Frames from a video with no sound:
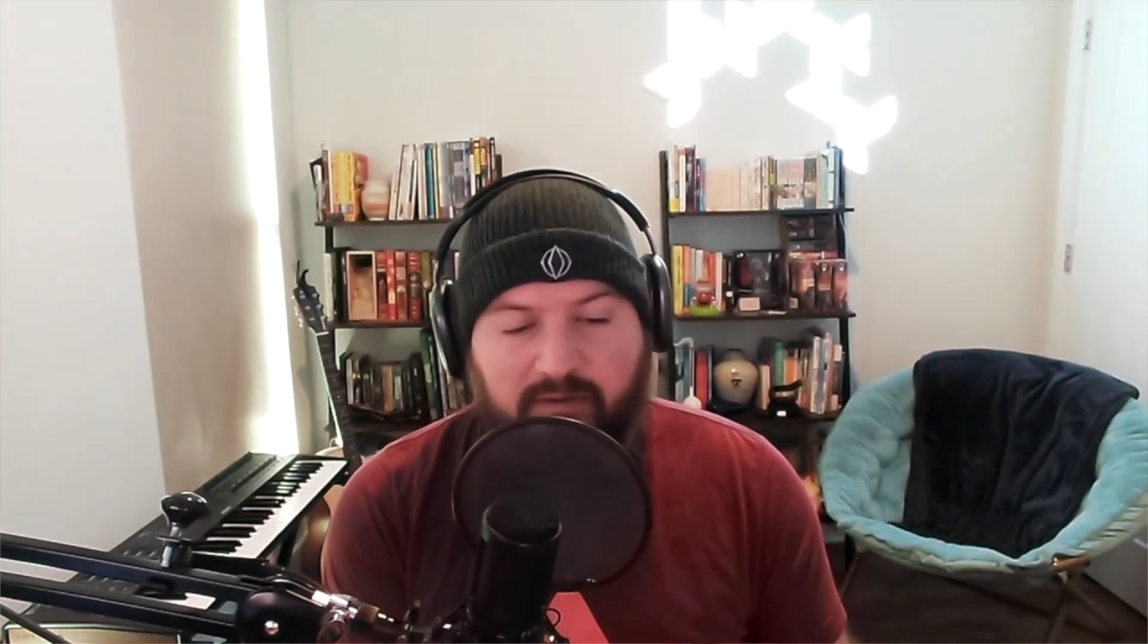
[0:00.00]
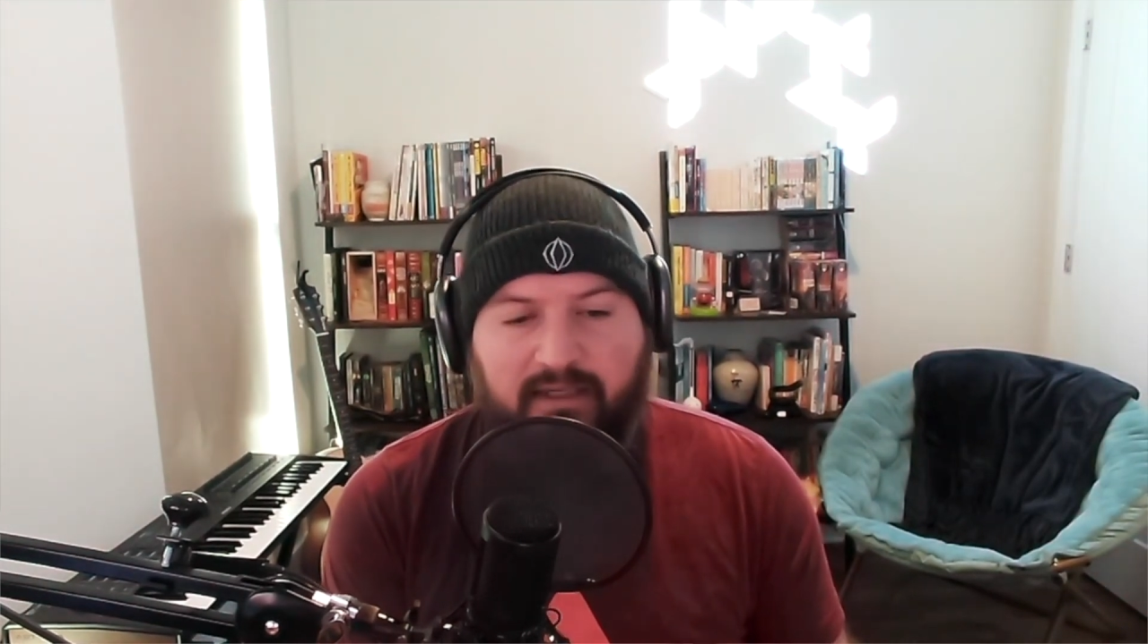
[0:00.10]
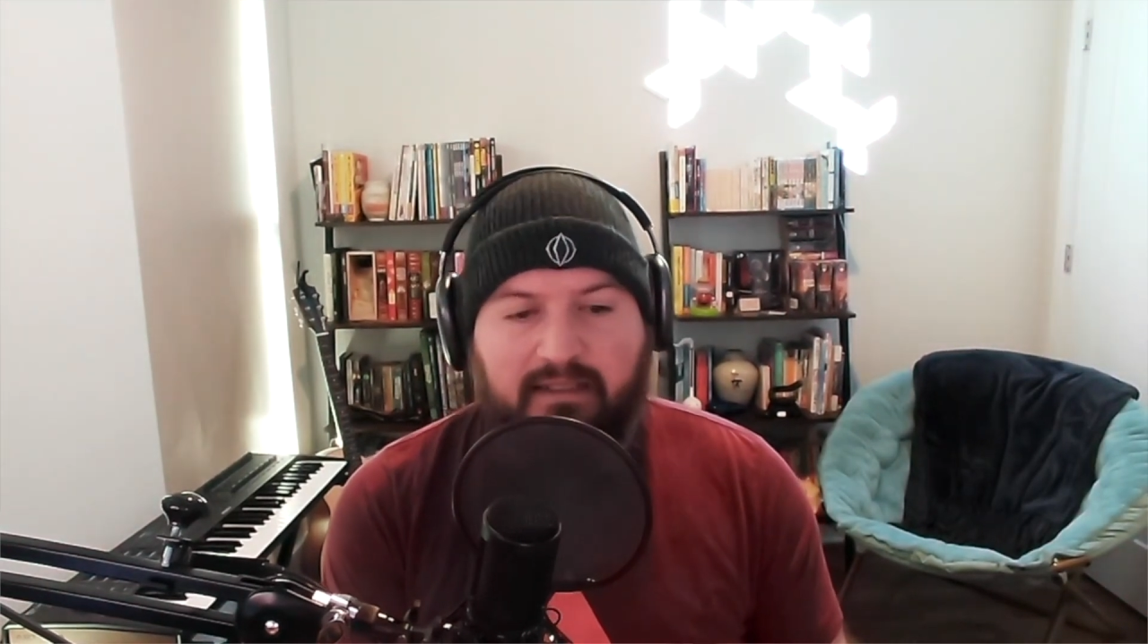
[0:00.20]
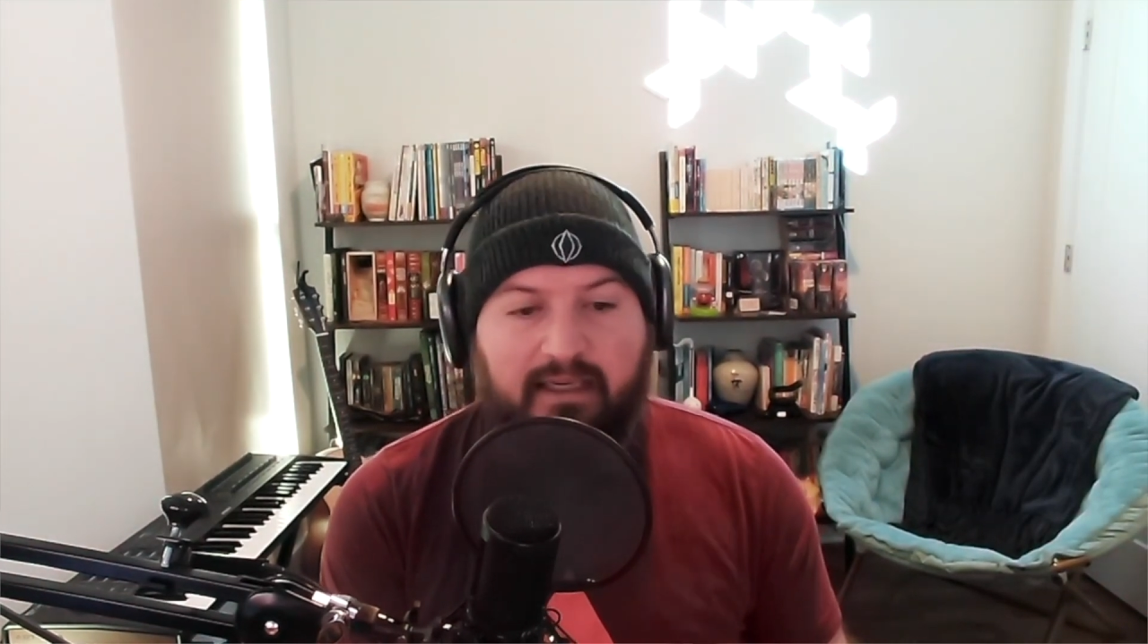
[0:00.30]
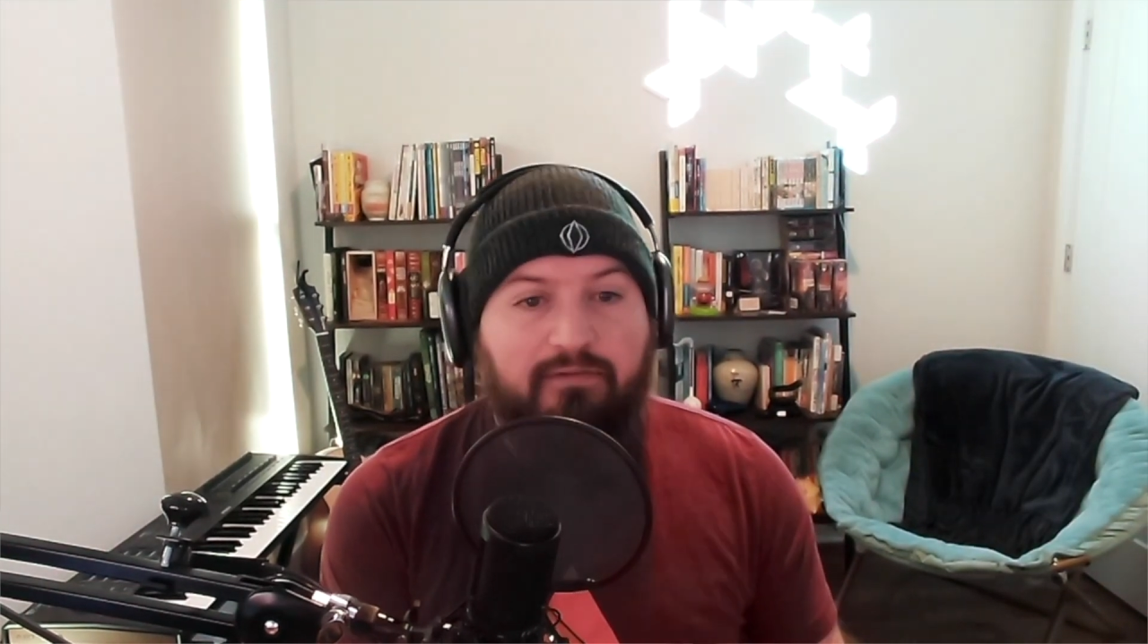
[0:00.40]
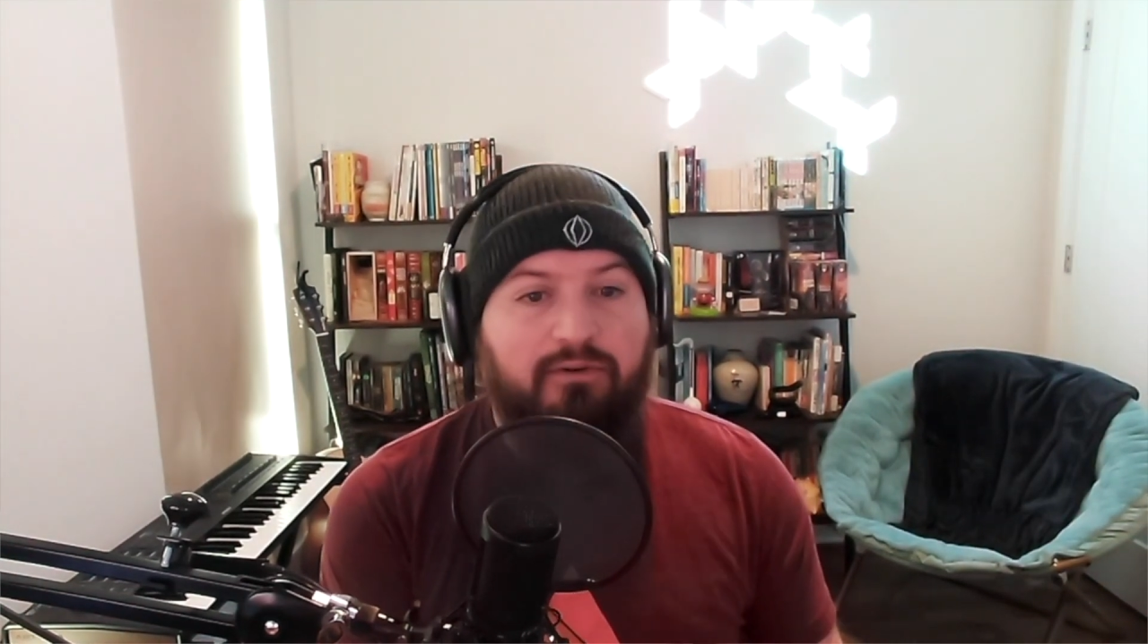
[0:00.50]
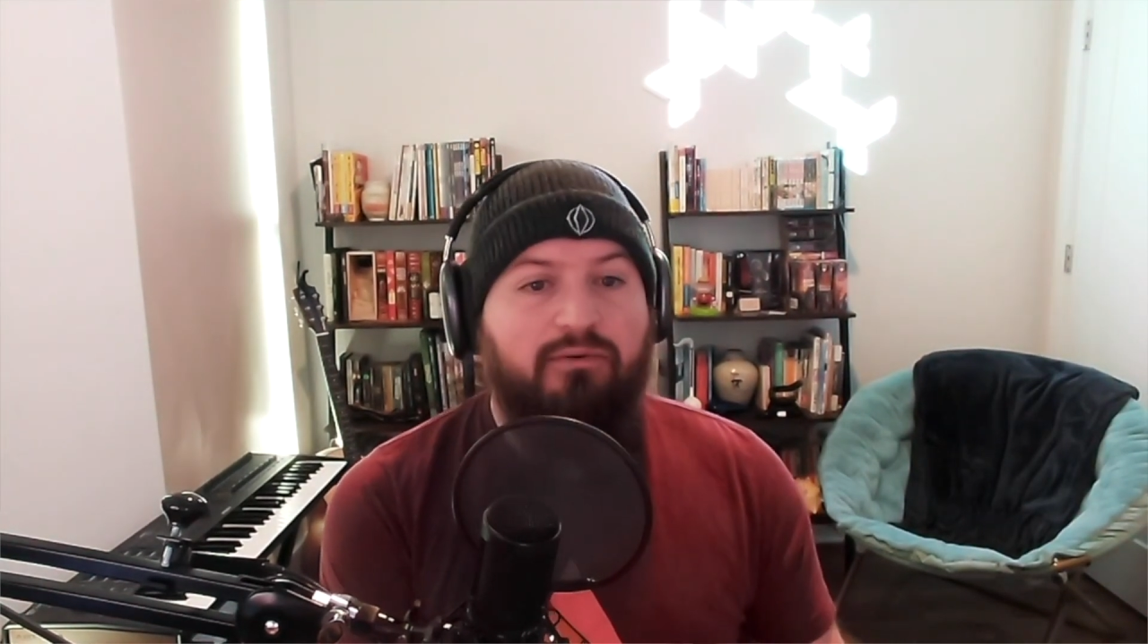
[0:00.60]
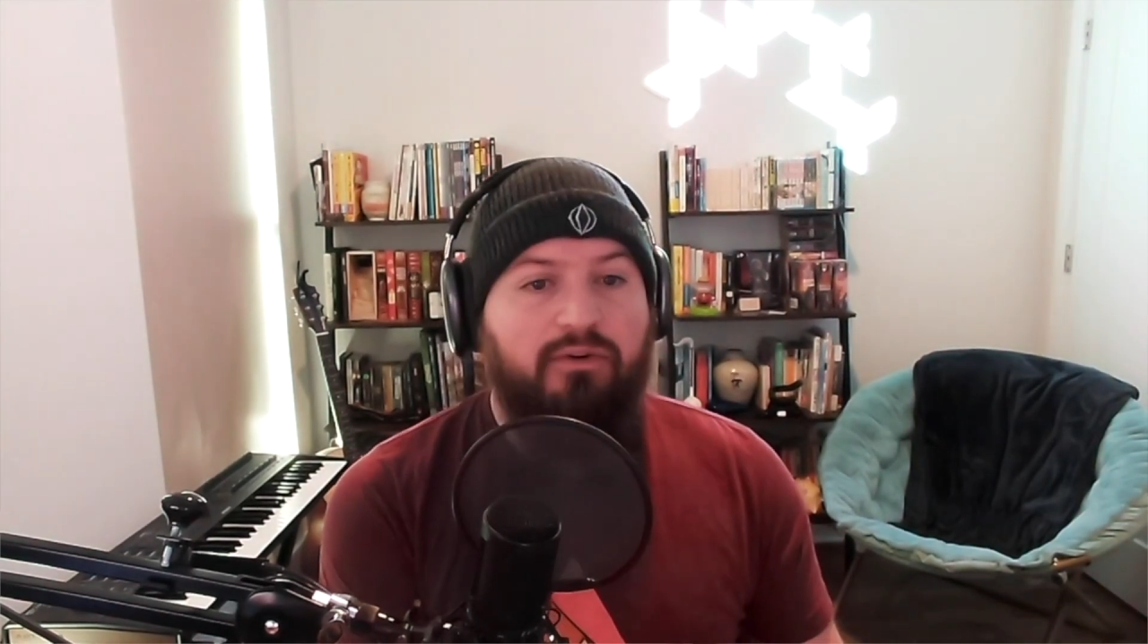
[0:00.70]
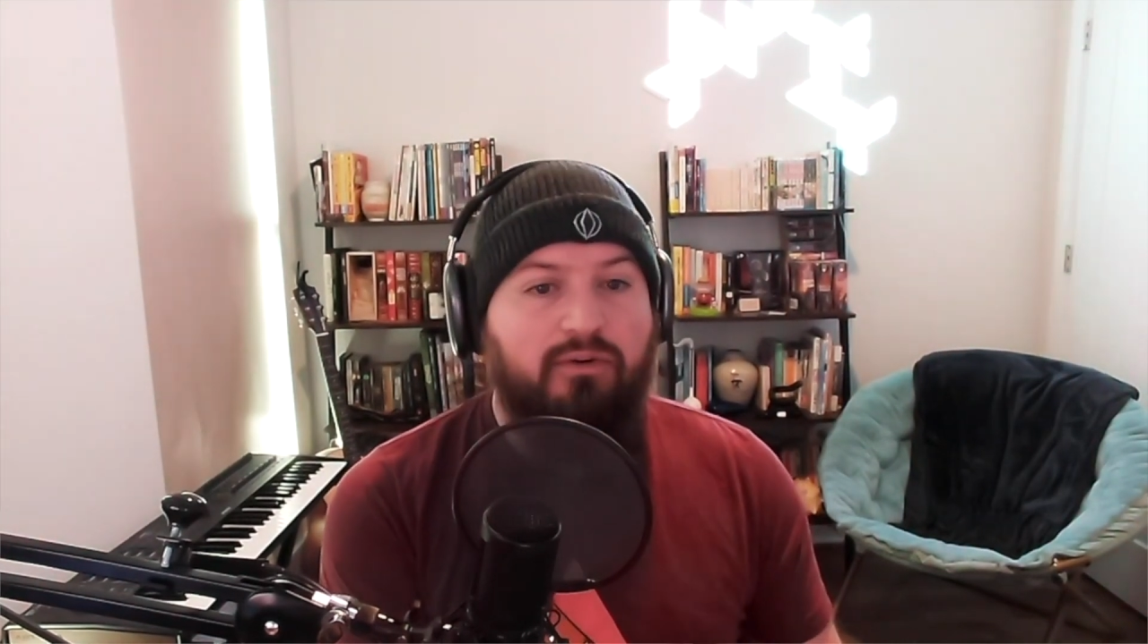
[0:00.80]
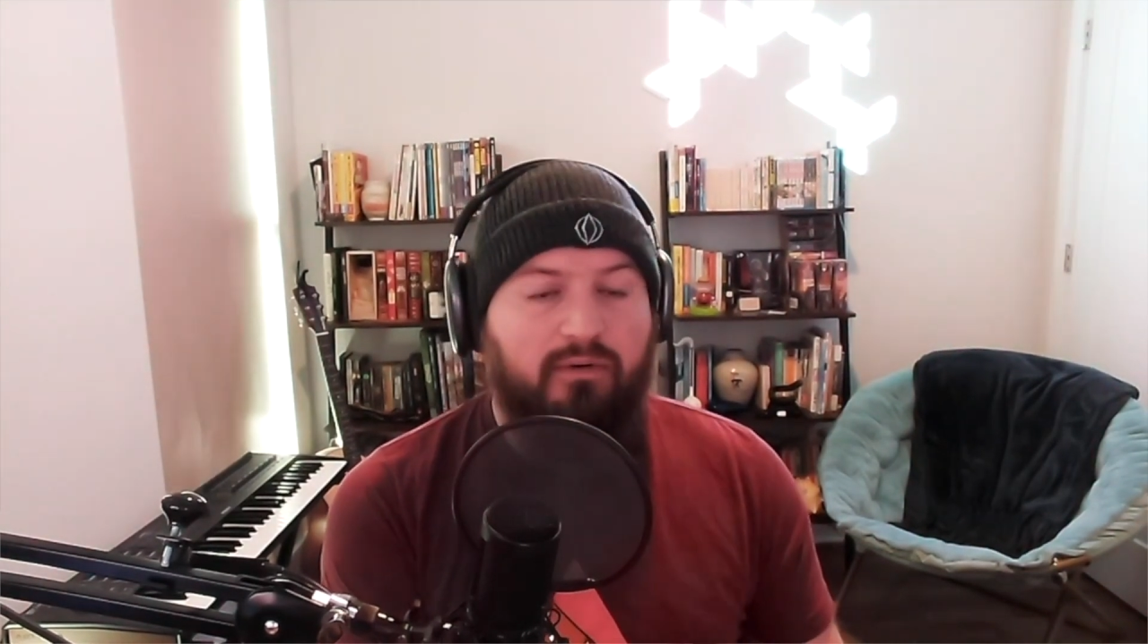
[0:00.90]
because if you
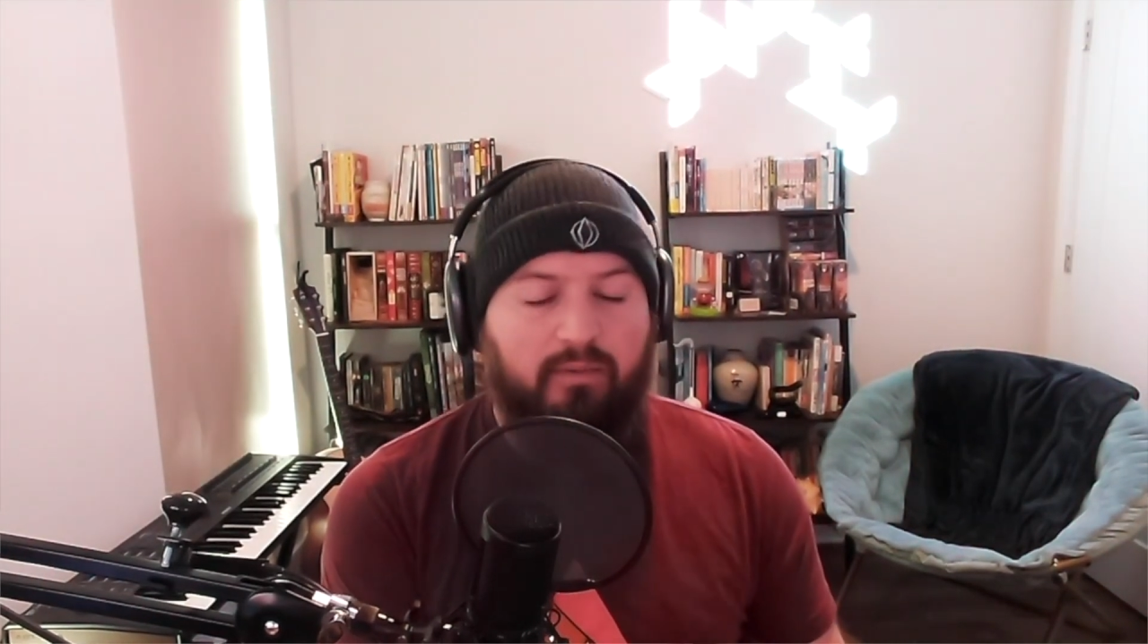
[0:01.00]
do,